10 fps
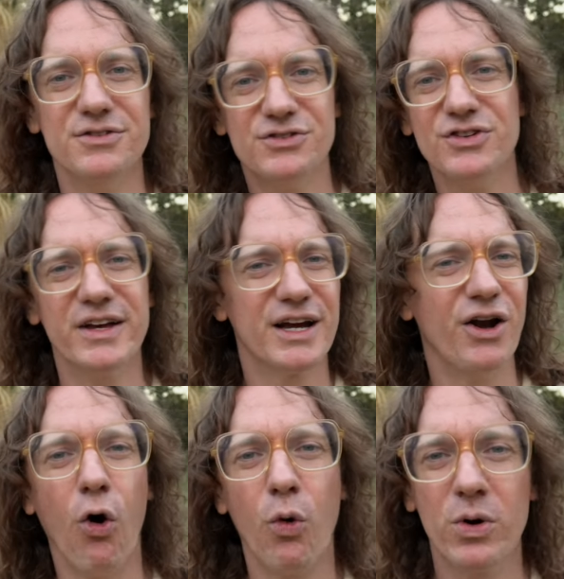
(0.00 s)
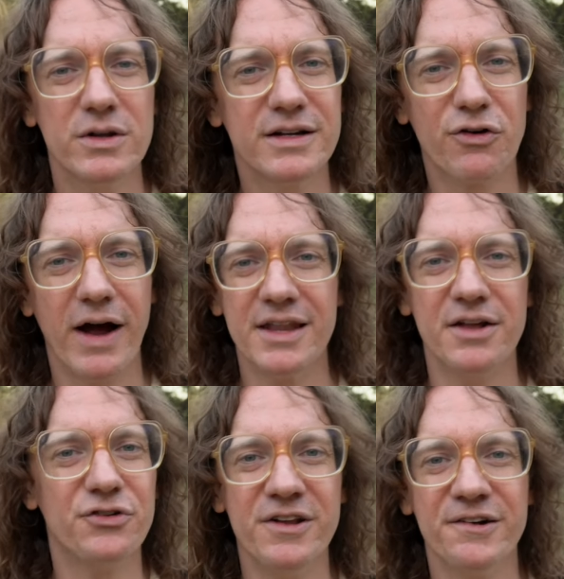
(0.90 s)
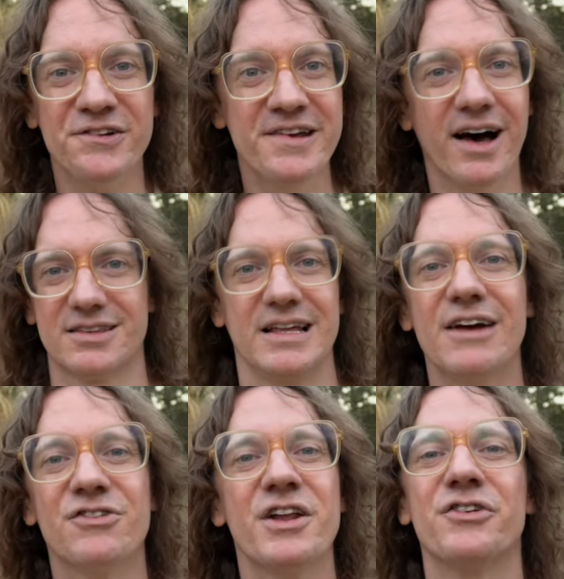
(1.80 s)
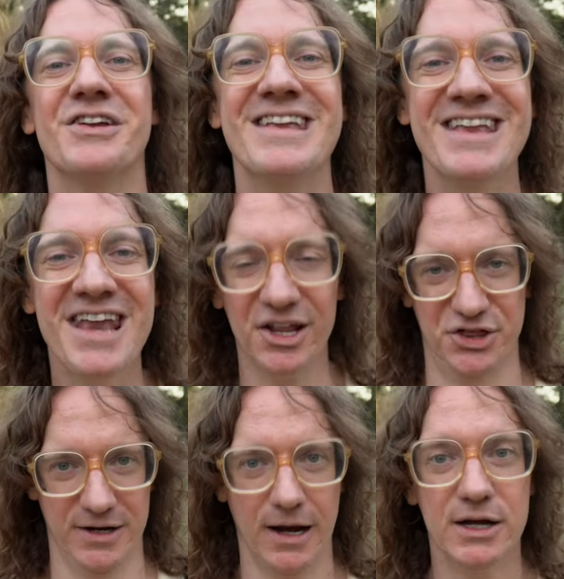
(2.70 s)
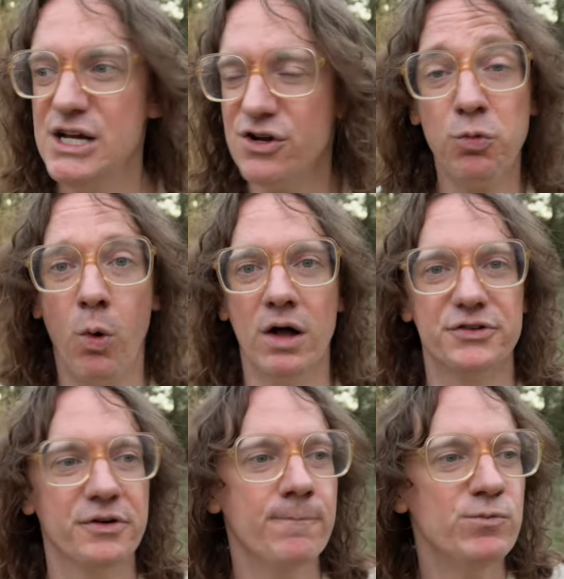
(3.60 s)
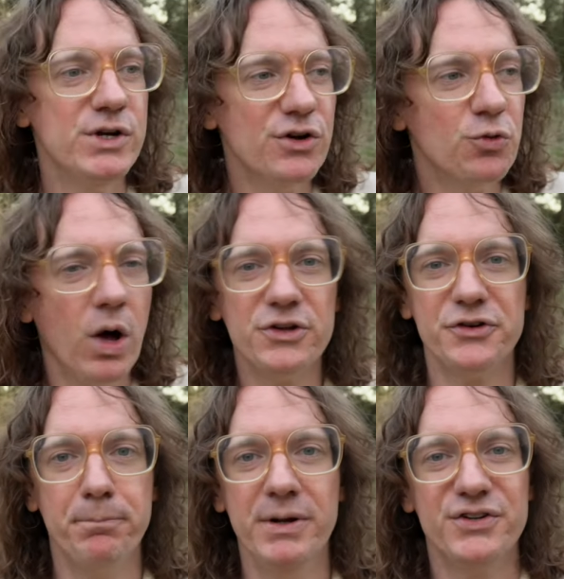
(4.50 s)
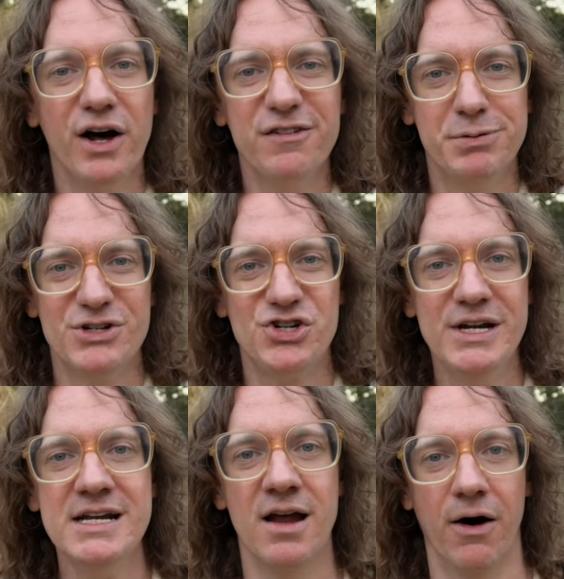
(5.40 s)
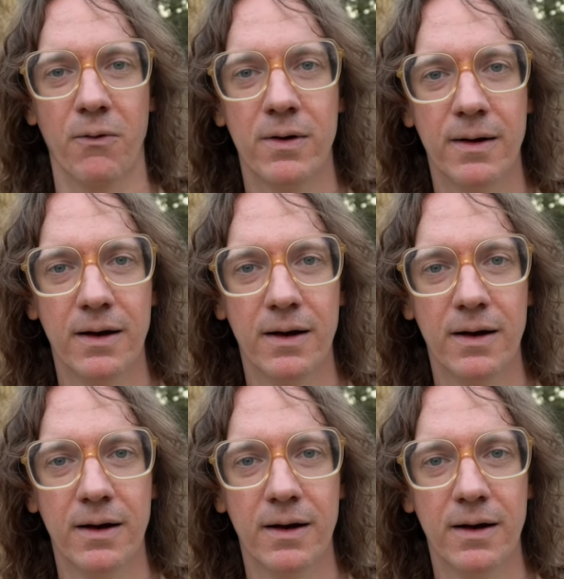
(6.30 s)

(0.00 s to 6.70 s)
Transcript: She's like an Oberlin grad. There's nothing. There's nothing. He just wants to piss off Pacino.